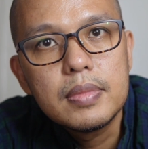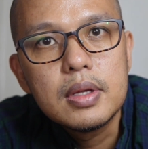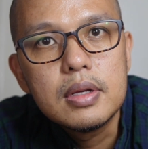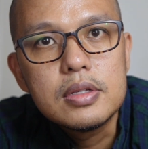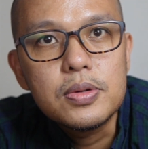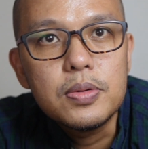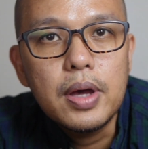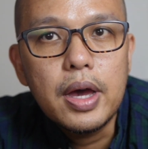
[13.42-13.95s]

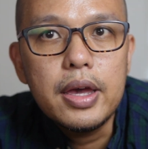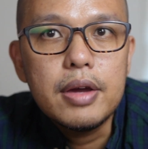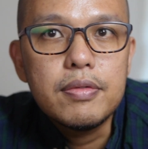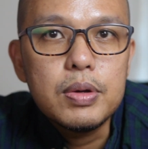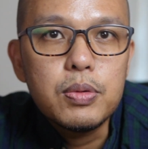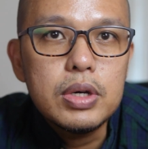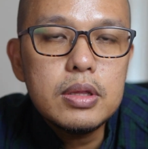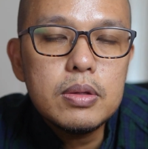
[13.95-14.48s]
So, hi
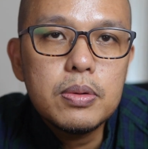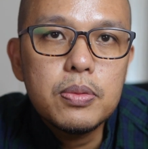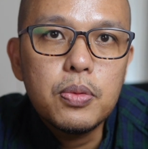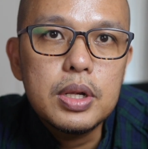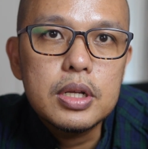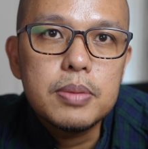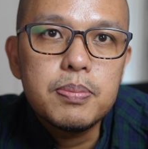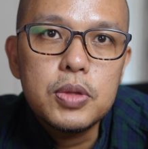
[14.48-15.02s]
everyone,
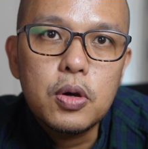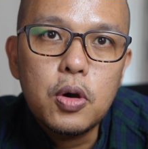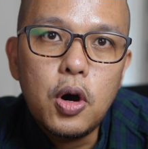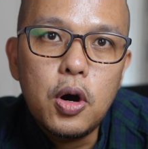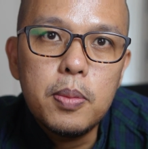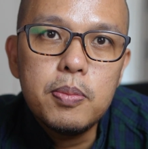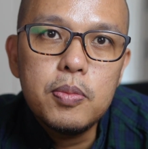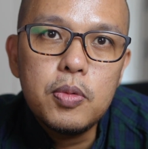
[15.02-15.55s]
welcome to
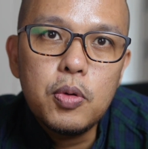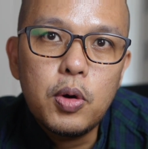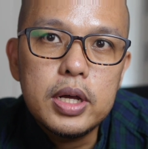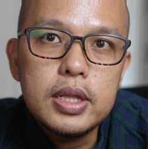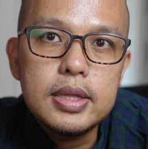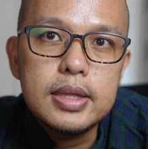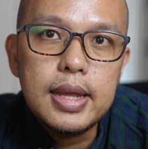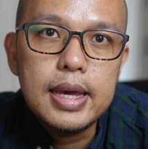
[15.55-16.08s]
COMM
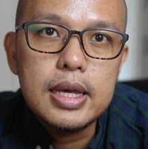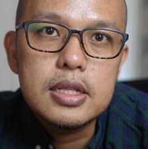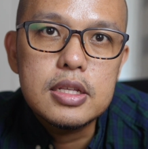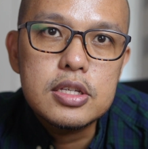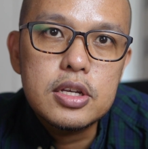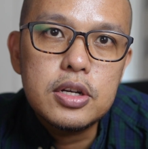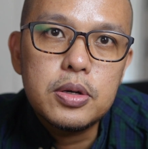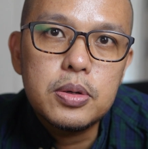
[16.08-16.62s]

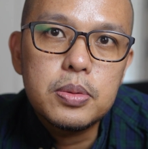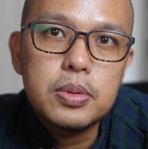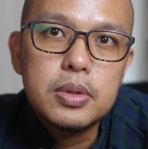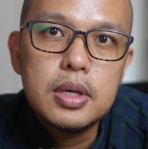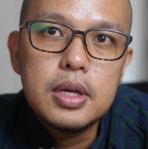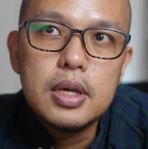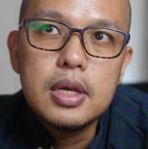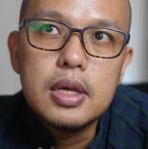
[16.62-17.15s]
190.
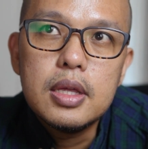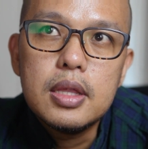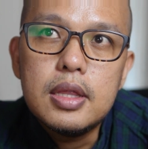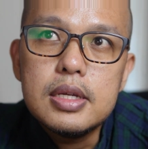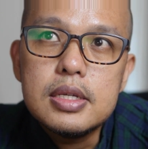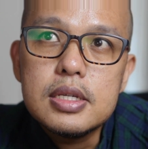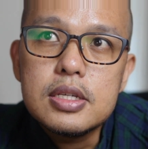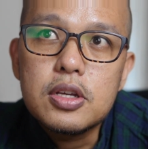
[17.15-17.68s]

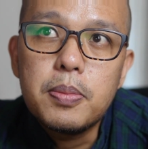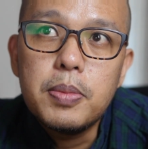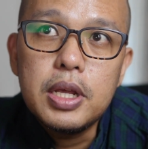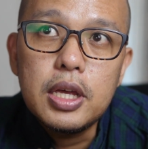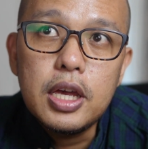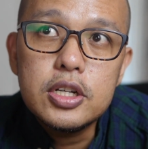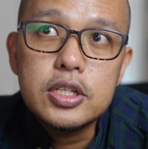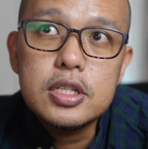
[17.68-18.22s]
This is
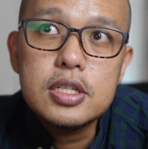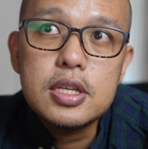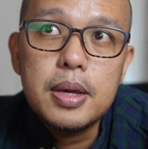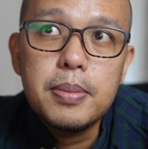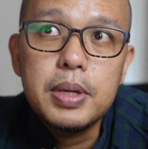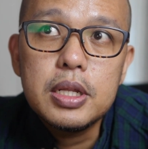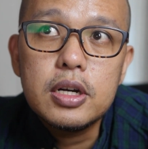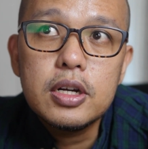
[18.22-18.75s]
Communication
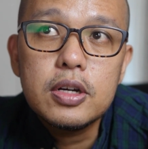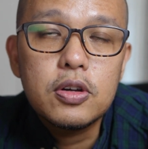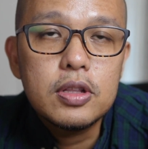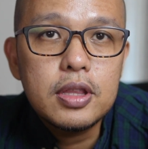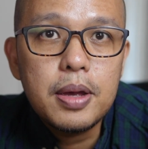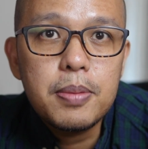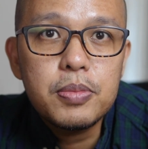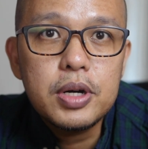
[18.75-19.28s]
Seminar,
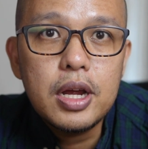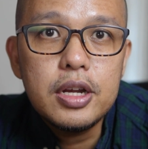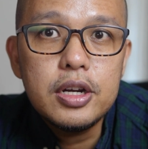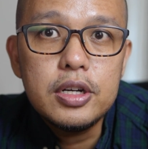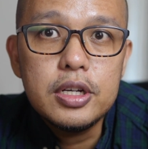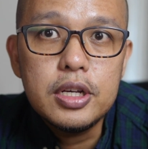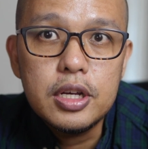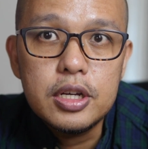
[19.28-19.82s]

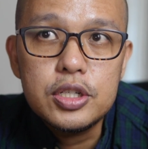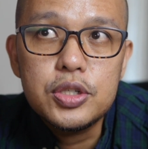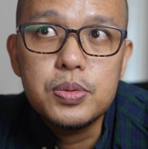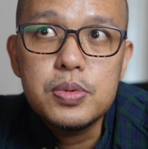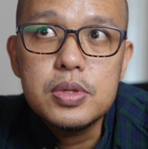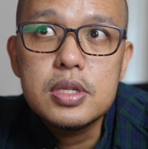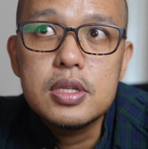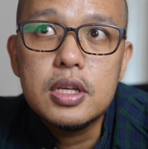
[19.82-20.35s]
Contemporary
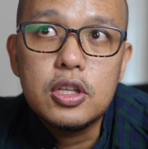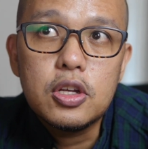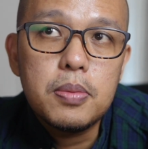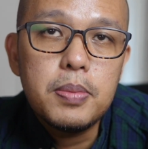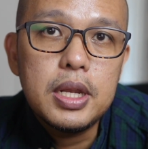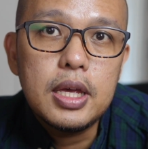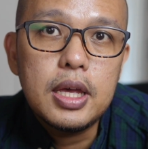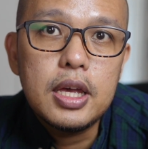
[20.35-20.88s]
Issues in
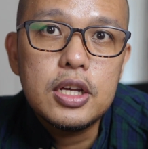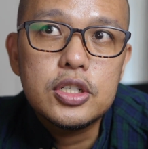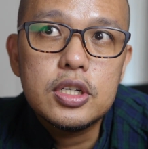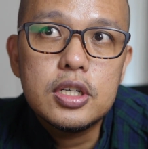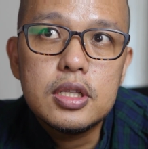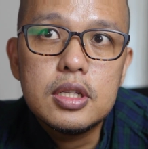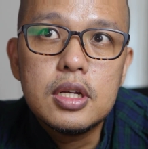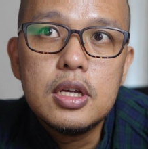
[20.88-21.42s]

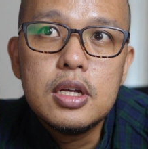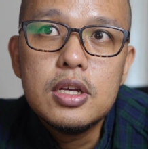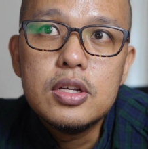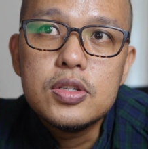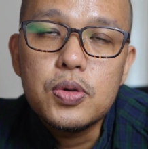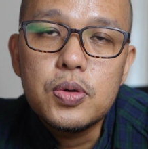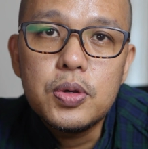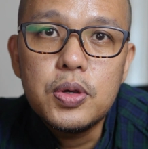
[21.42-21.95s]
Communication.
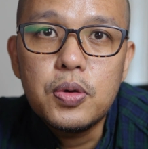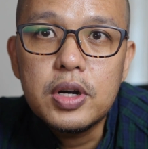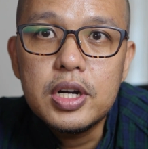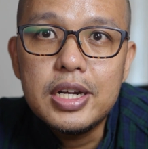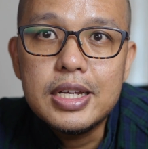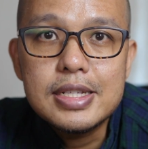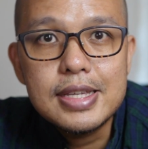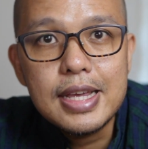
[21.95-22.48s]
So, you are
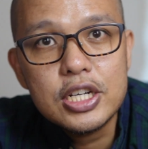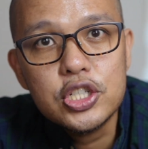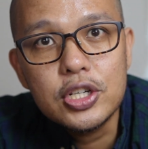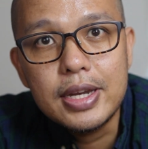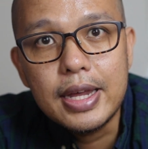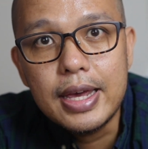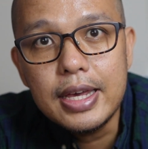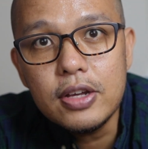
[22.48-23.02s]
in
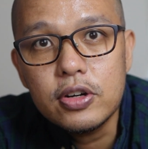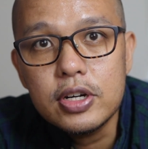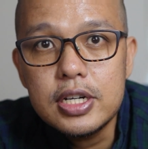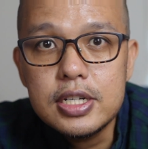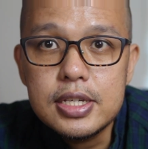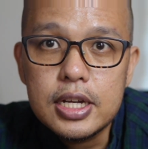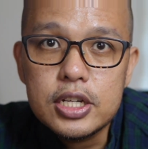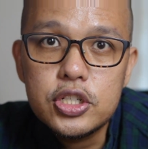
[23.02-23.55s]
Section A or
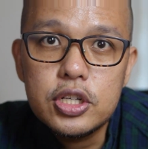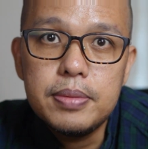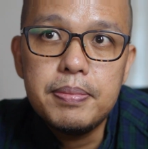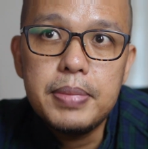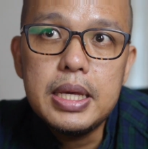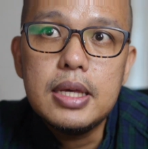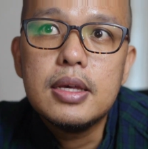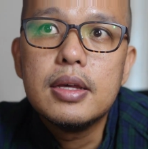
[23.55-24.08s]
Section
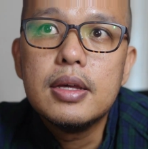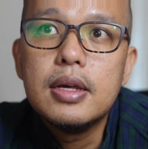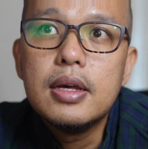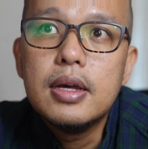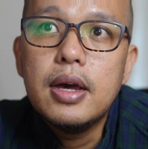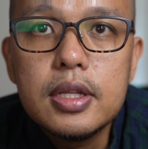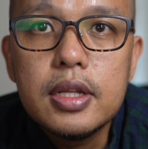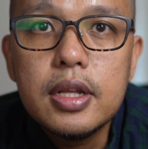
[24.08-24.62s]
B.
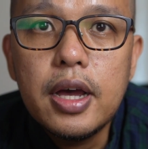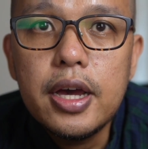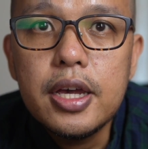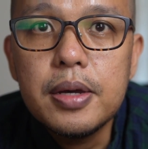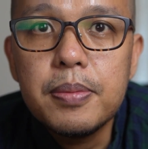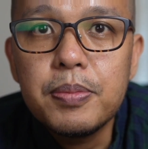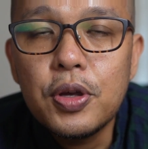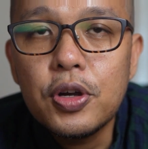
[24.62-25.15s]
I
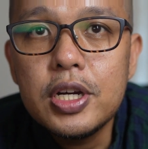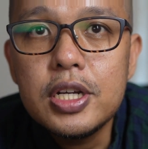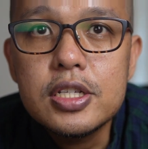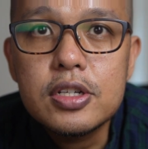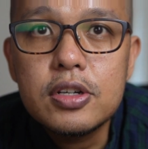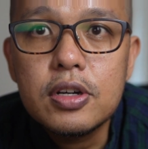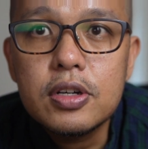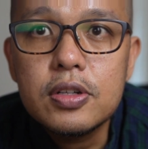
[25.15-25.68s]
am your
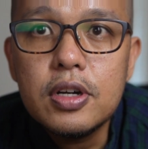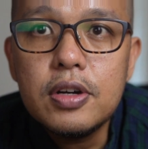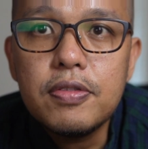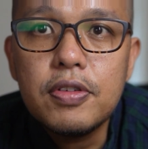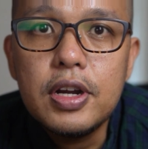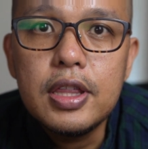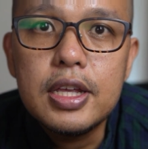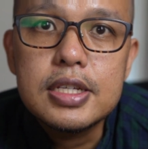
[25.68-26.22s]
instructor
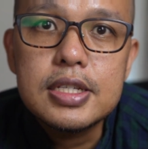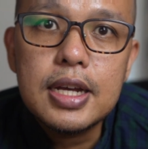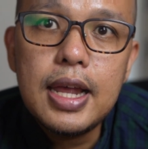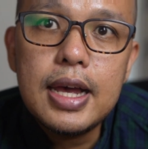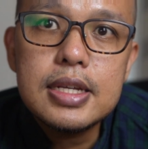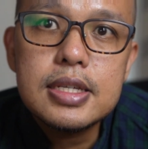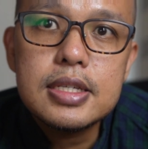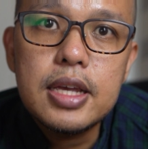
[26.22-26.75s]
for this
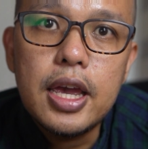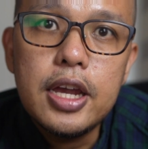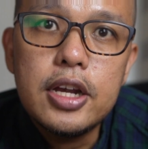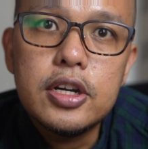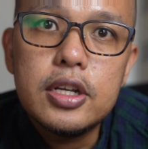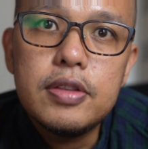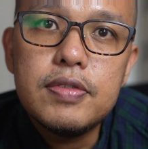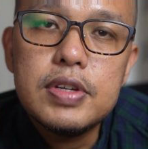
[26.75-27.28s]
class,
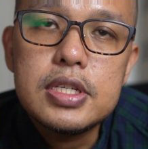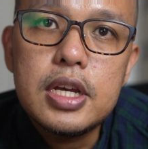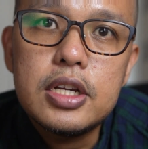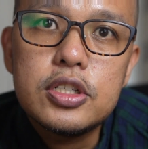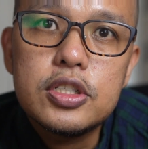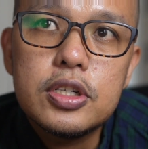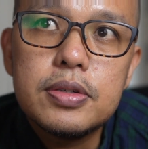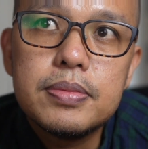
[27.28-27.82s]
Aaron
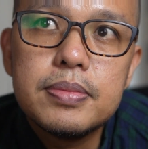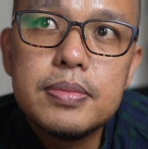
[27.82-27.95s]
Vicencio.